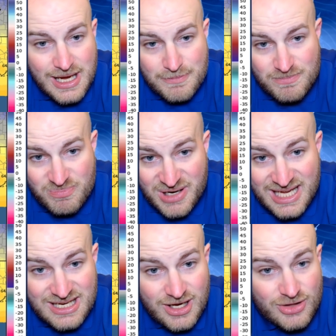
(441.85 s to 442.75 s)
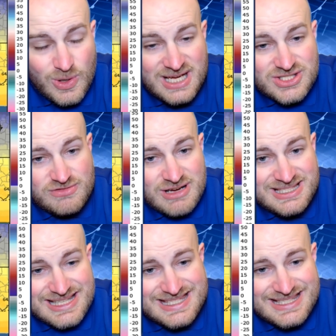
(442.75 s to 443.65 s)
But otherwise, the
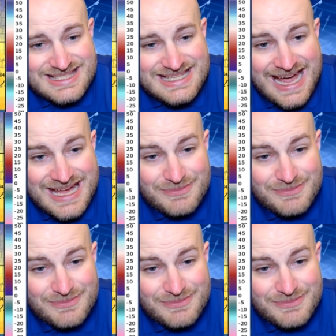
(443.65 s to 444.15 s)
rest of the state,